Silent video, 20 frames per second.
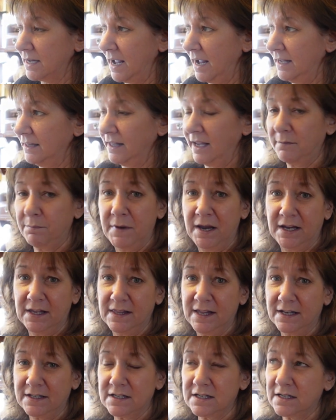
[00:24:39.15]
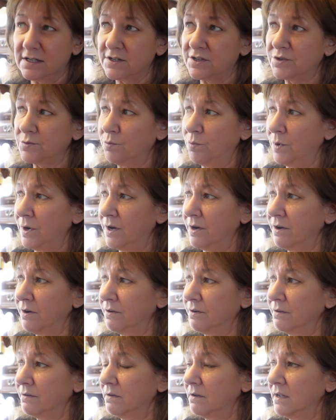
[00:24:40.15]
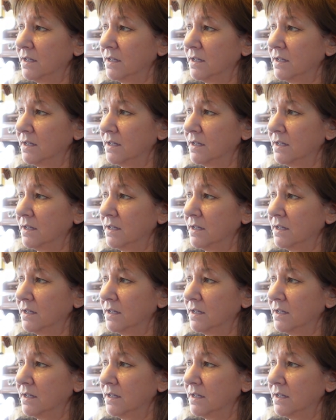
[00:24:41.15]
I like making that dish where